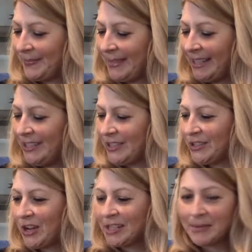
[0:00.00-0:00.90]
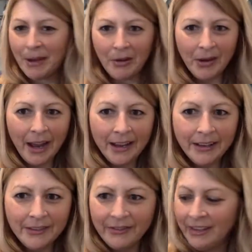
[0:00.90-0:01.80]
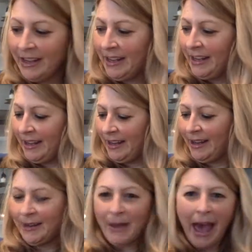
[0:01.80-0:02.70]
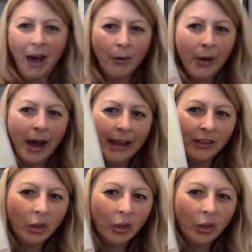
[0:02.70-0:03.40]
It just talks about kind of how I